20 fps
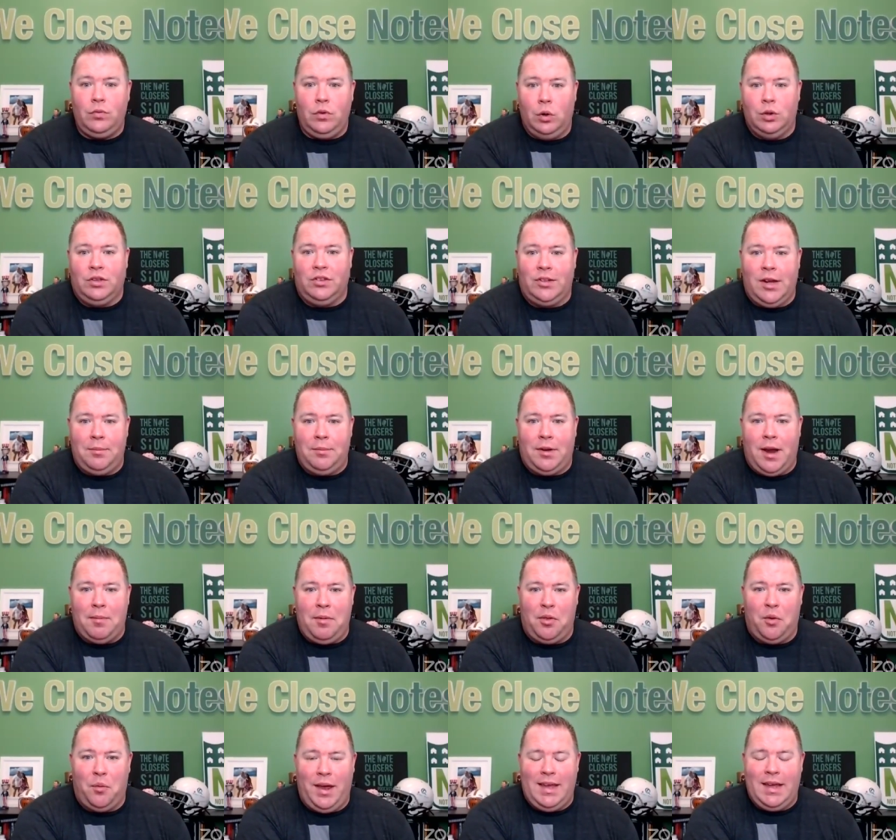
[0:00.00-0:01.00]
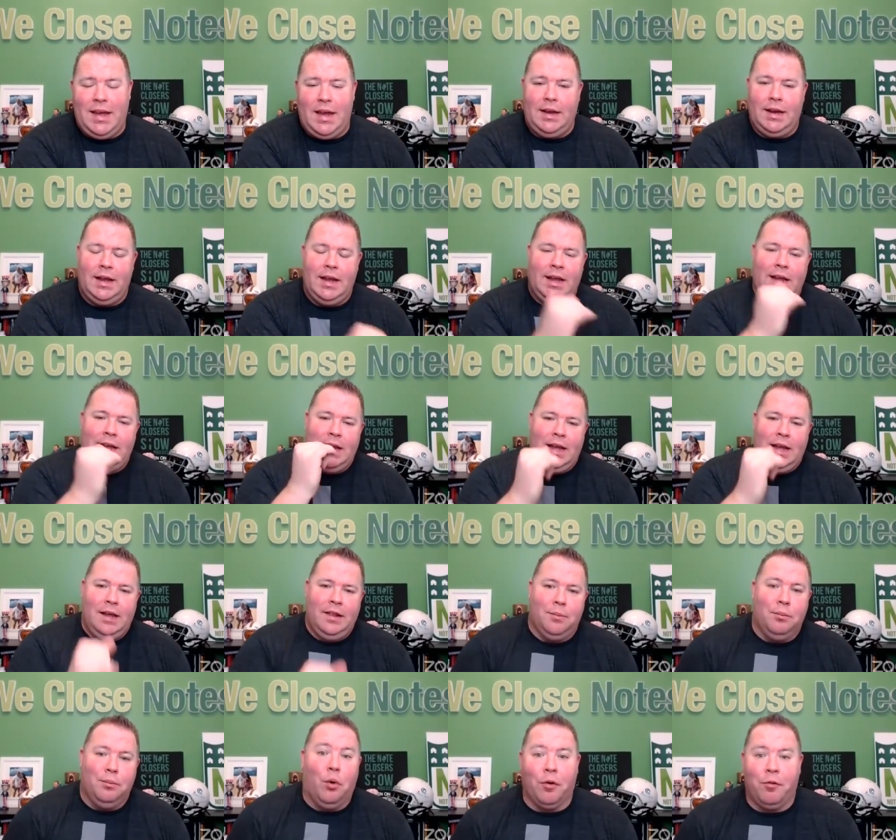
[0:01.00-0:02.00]
or the same time on the weekend,
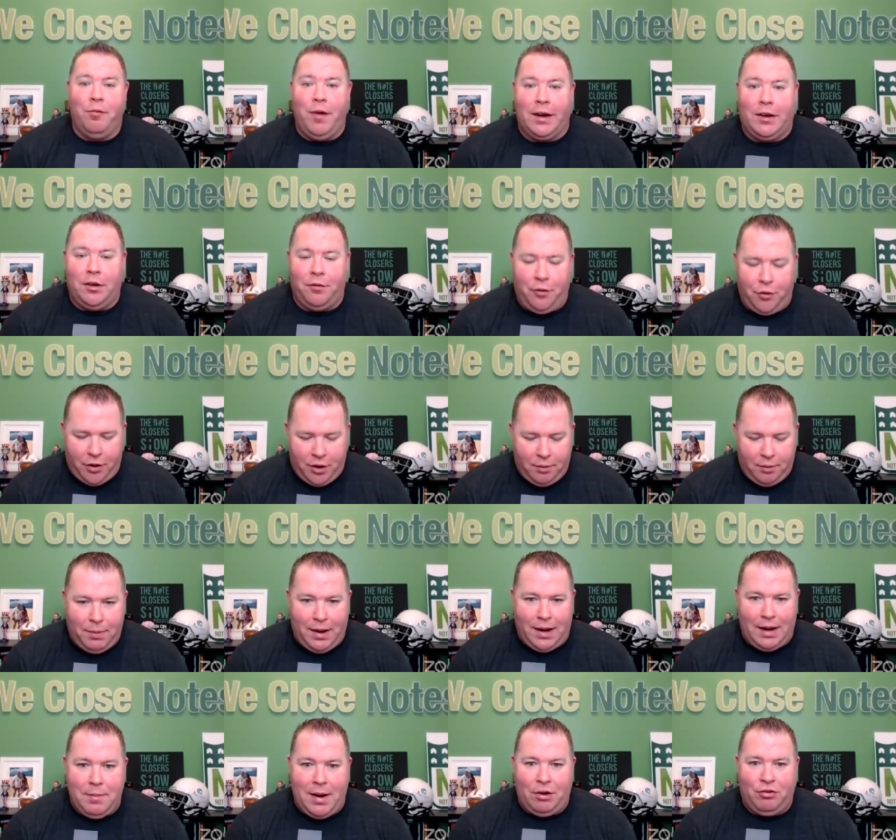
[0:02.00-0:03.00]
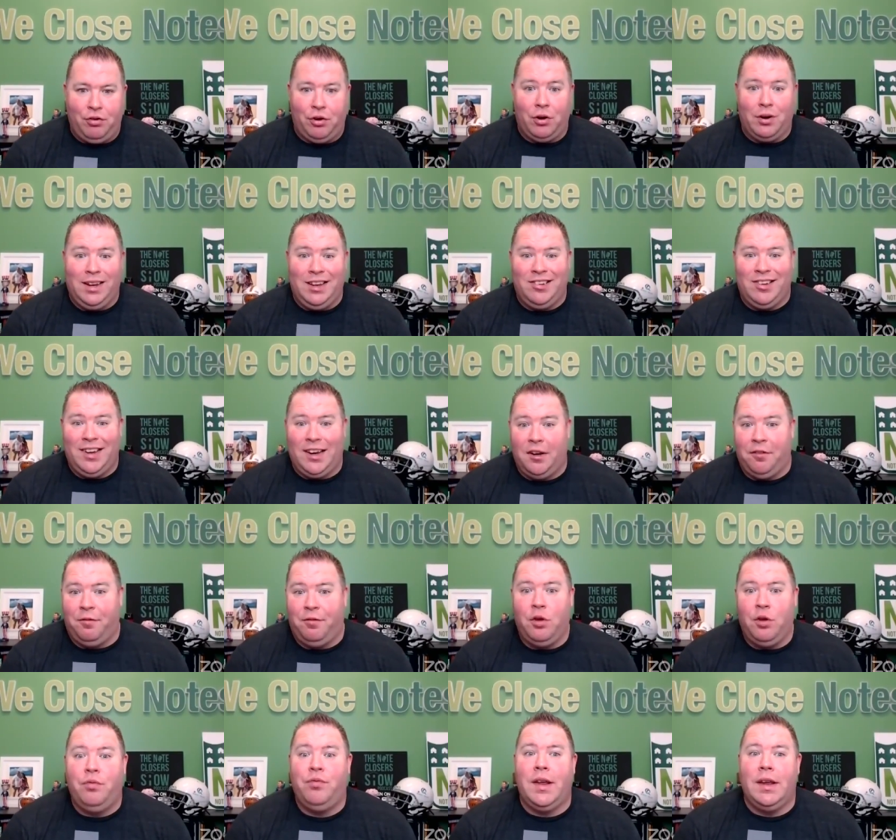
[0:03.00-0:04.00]
the more effective you're going to be to make sure you at least get a
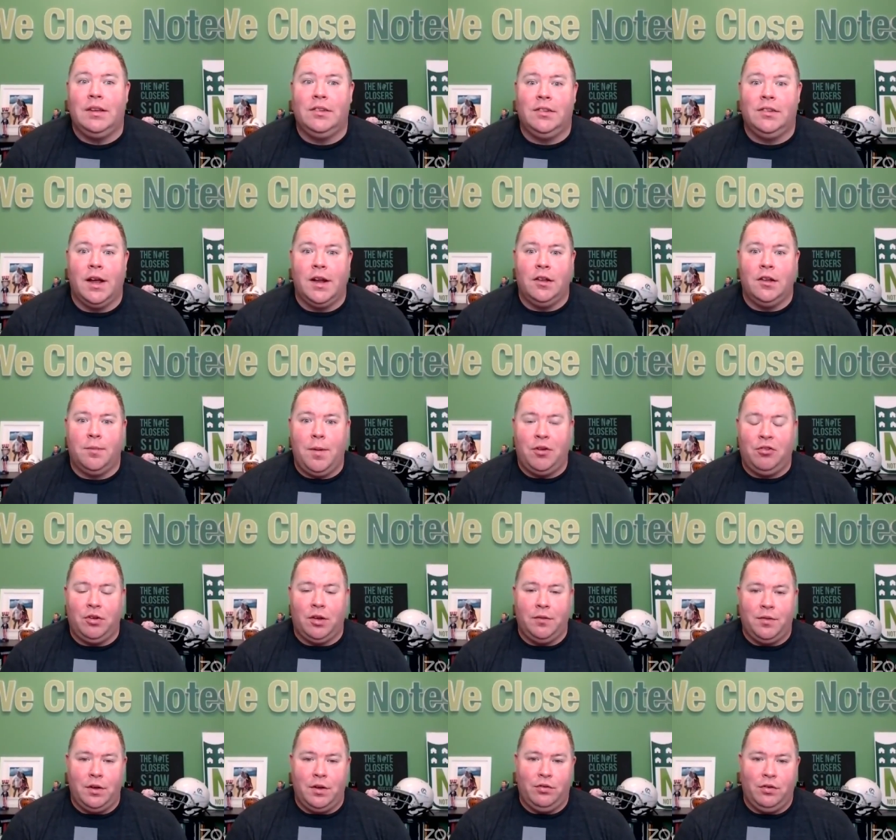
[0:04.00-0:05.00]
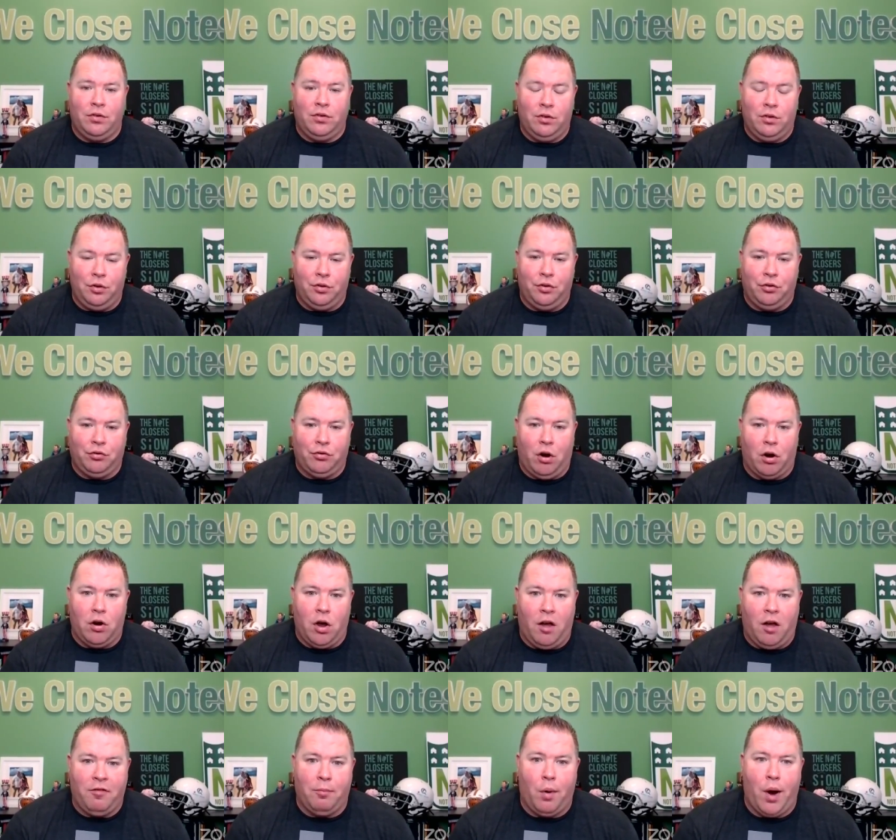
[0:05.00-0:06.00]
few things done, especially if this is you're
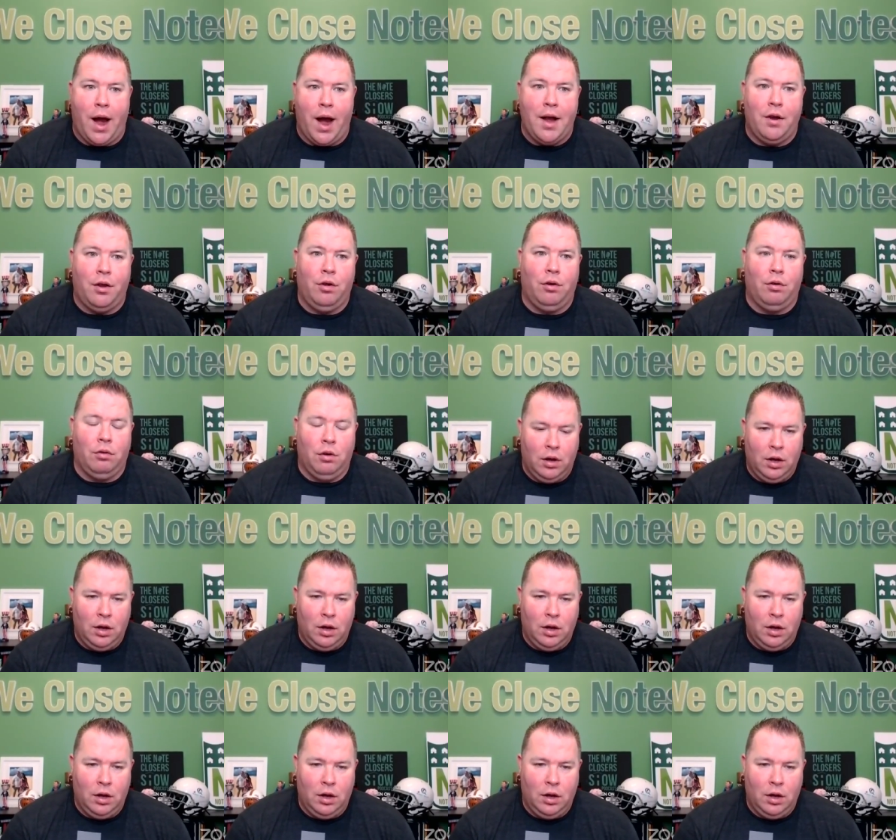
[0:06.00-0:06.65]
starting off brand new